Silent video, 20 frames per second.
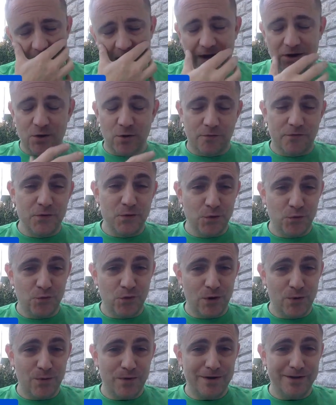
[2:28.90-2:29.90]
I don't know if you
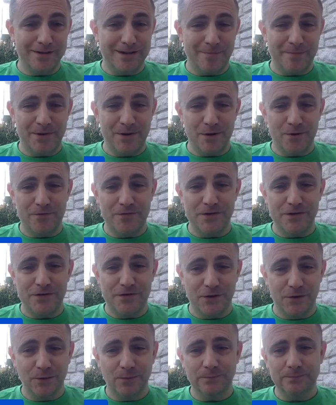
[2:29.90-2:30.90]
agree with it. Let me know if you
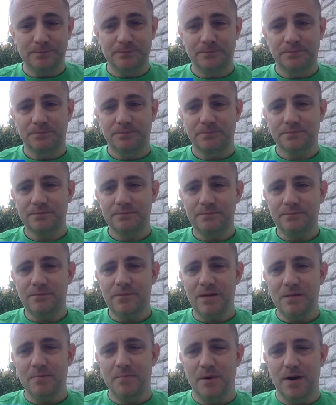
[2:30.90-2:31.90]
do.
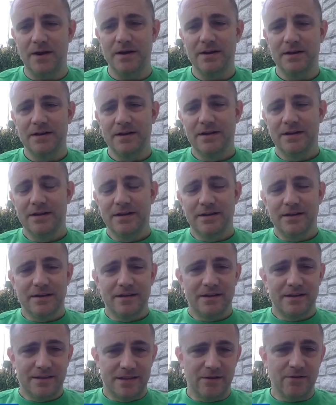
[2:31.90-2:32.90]
But
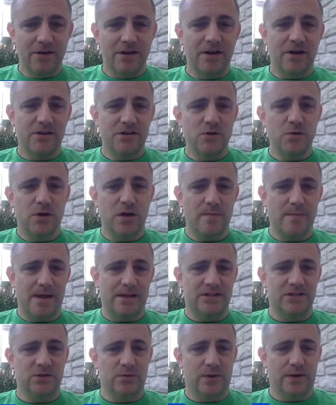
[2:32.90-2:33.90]
they're in on Yuki
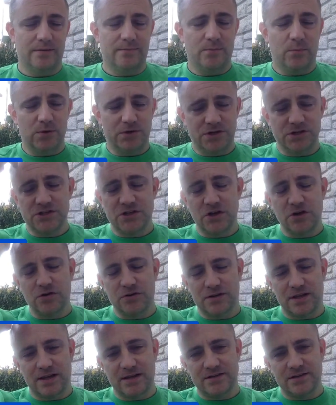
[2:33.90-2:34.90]
Matsui, which is a
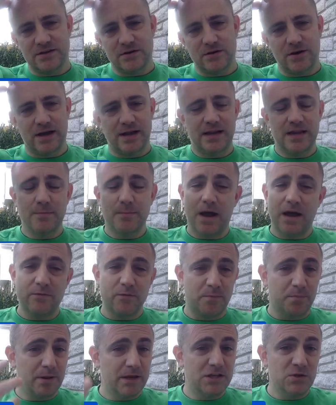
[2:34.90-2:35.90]
good thing. So again, he might
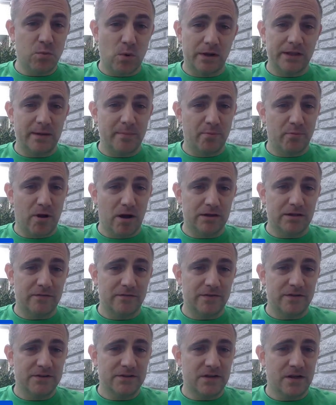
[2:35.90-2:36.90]
replace Wandy Peralta
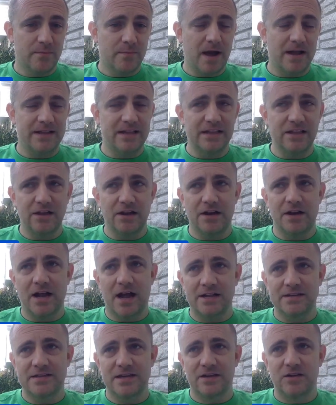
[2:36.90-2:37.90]
if he doesn't come back. I think they're going to
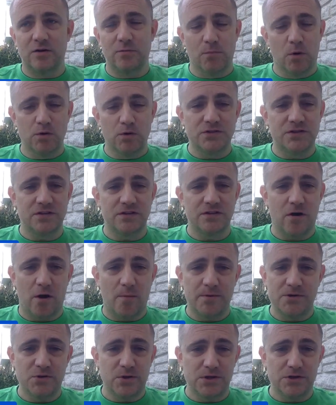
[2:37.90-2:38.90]
non-tender most of the
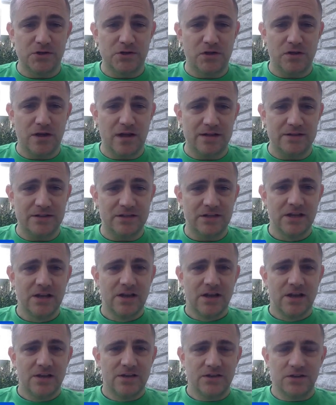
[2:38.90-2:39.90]
arbitration class.
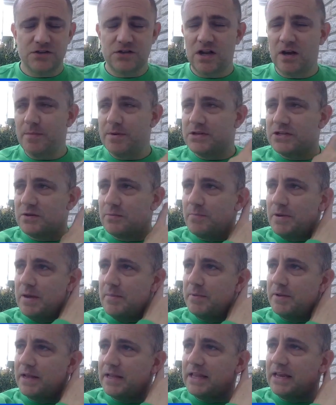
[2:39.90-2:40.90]
So there's going to be some
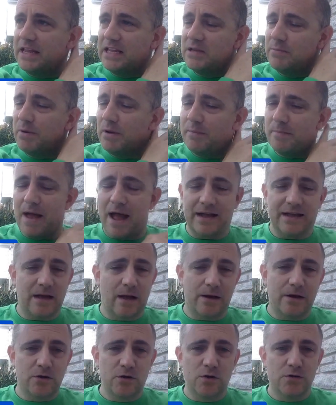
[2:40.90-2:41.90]
people that they need to bring back.
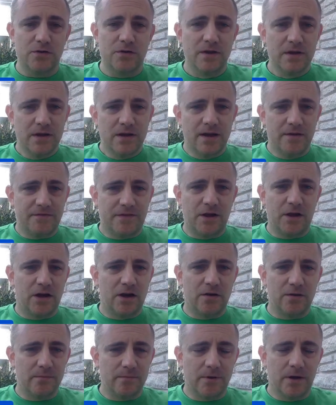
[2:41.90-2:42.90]
I don't know if they're
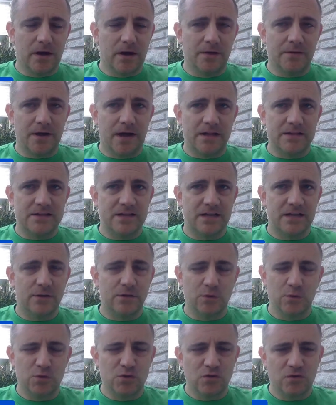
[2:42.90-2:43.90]
going to non-tender
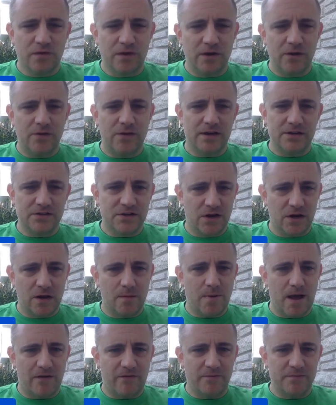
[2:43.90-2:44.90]
Lou Trevino yet. He's going to
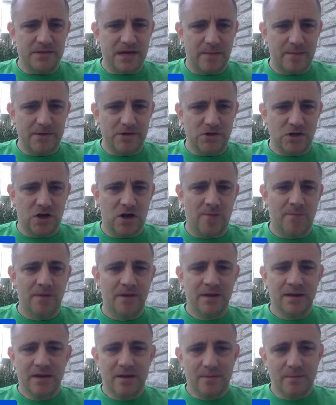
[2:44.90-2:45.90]
come back from Tommy John,
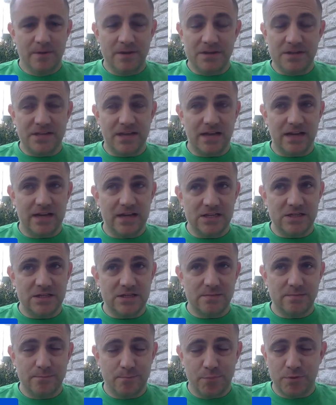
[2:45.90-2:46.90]
but
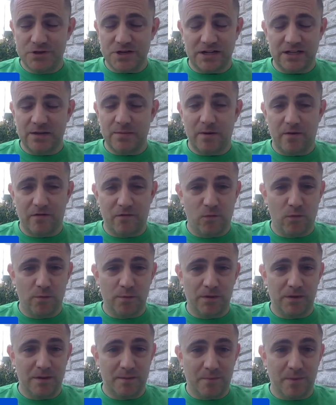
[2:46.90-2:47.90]
he's projected to make $4
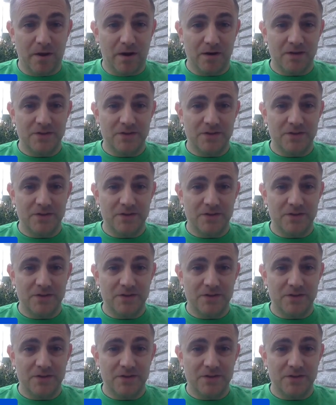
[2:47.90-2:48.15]
million.